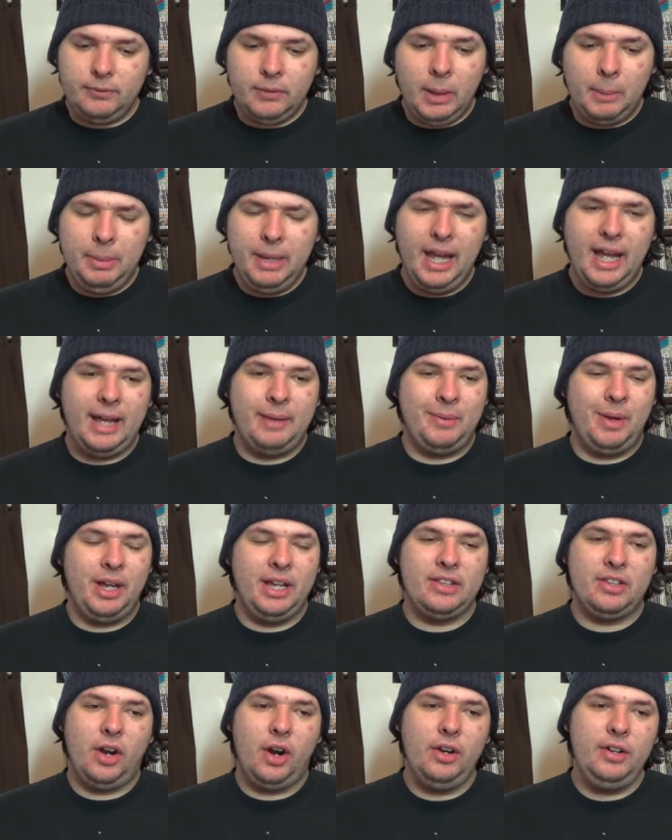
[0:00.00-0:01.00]
But yeah,
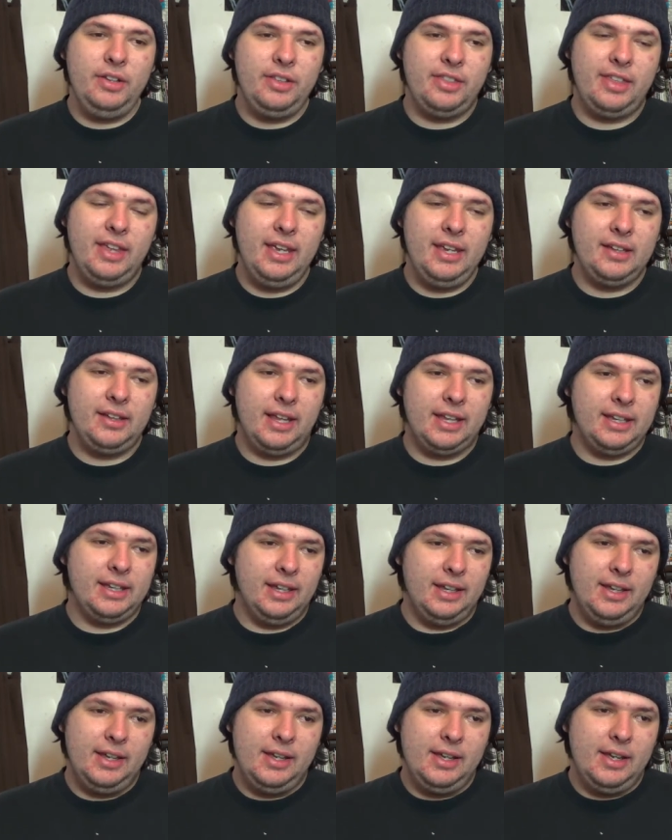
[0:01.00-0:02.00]
it's hard to think,
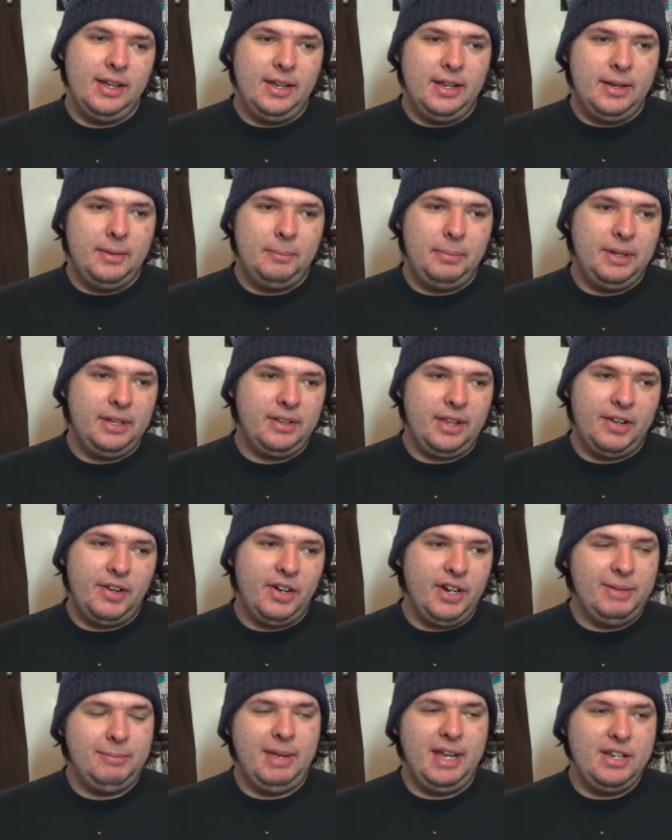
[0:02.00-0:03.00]
like, because I
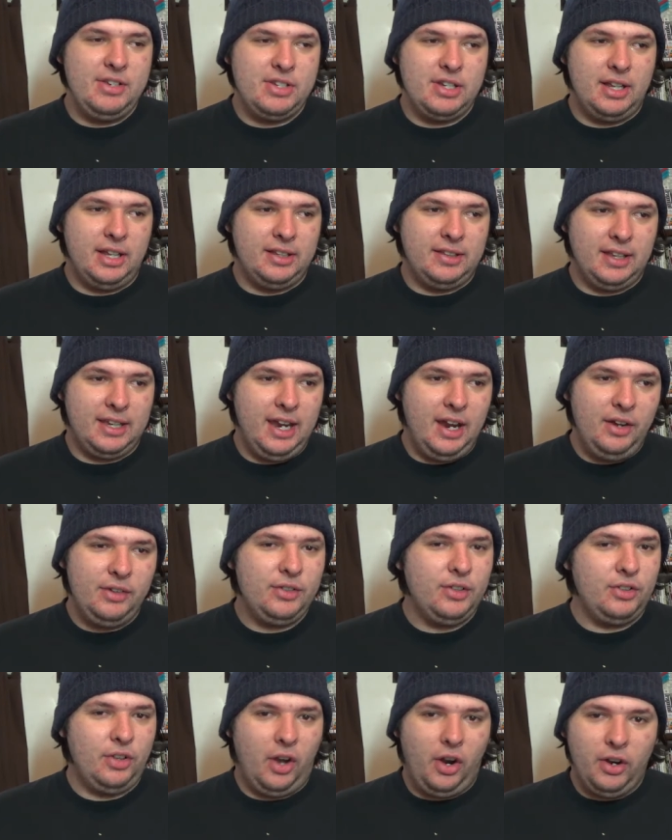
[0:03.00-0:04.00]
already mentioned, like, the
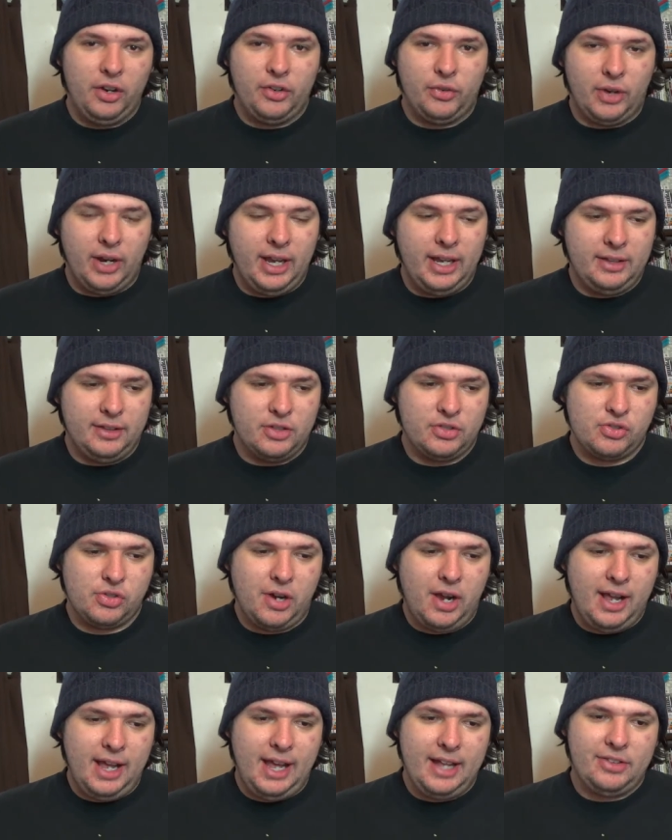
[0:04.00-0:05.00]
characters are great, the
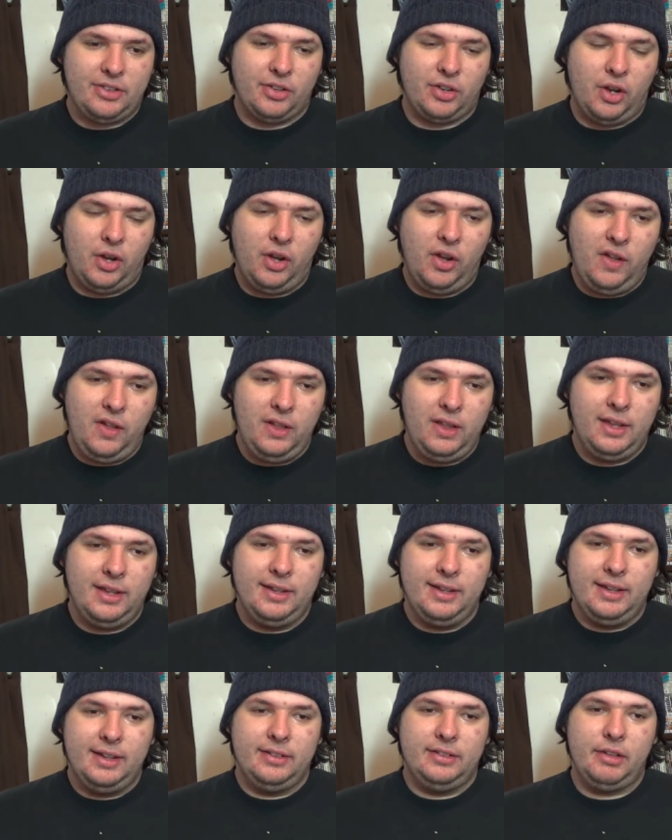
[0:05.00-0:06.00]
Straw Hats are all
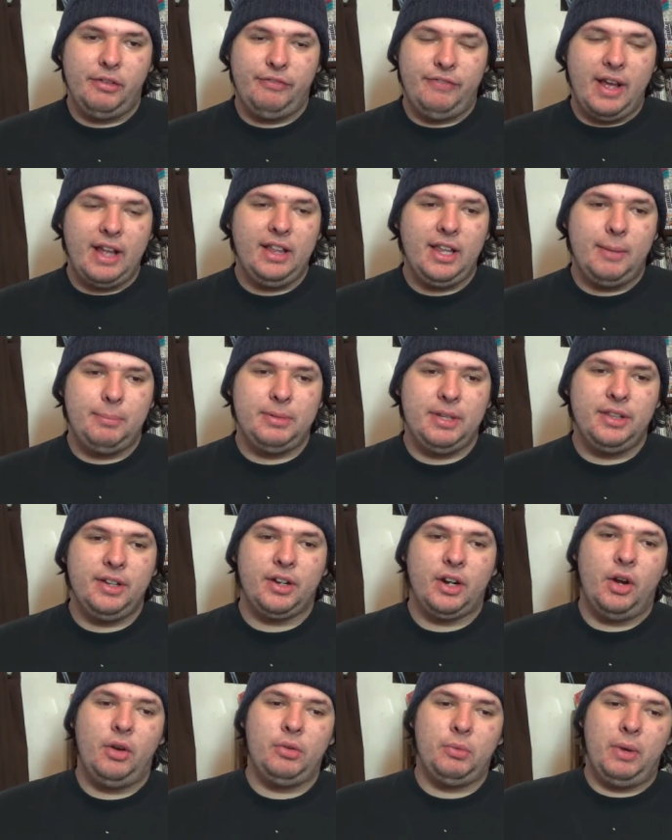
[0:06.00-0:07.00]
developed in
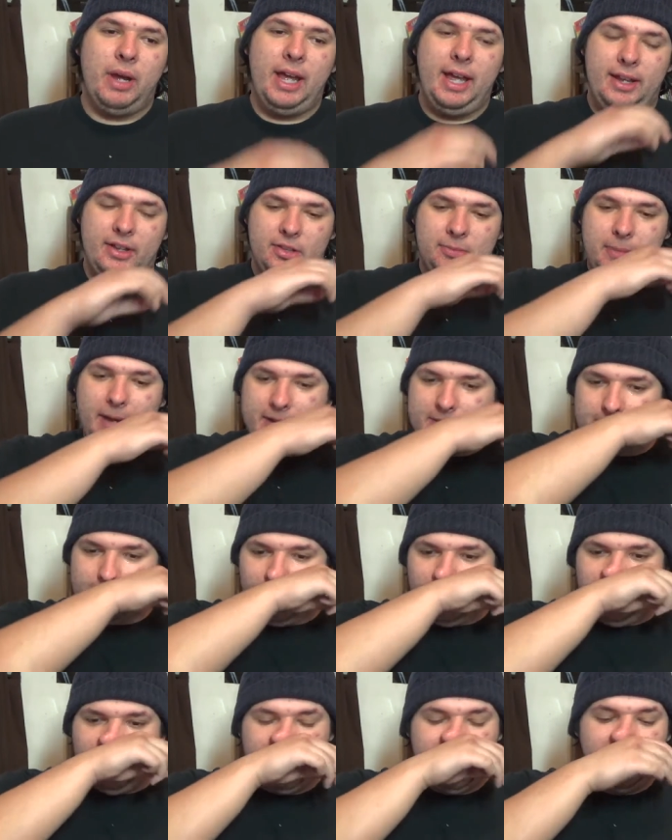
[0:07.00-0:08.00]
their own way,
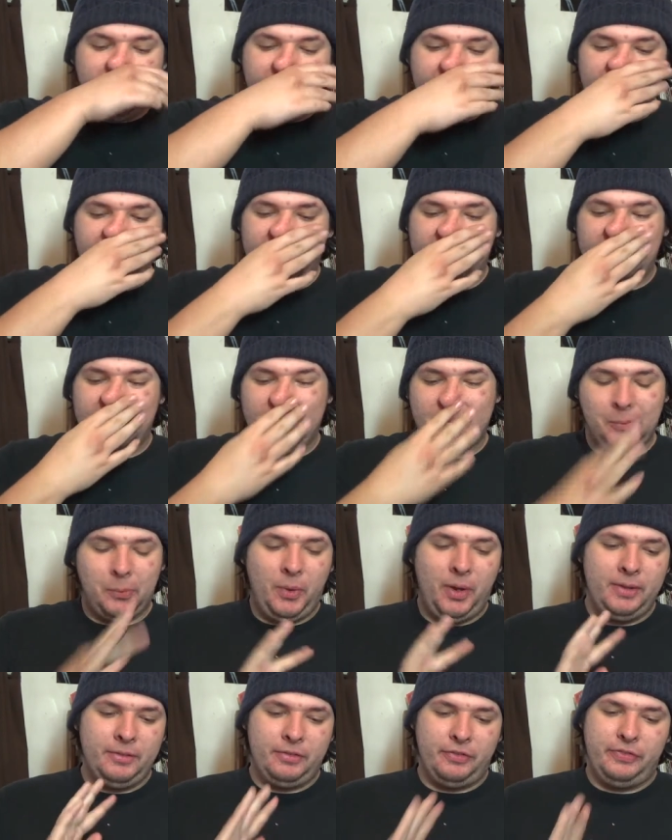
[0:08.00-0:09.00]
especially when you look at this
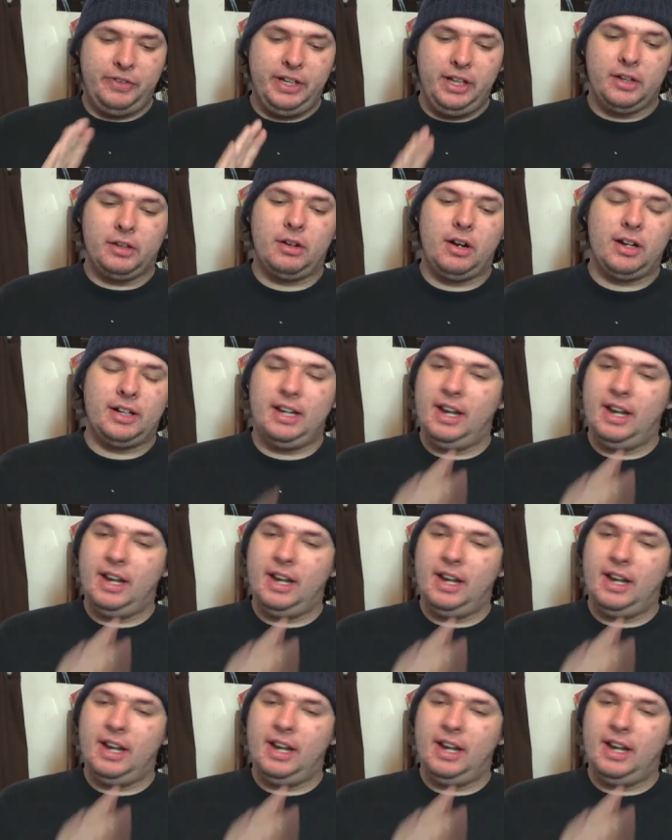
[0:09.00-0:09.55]
one filler arc.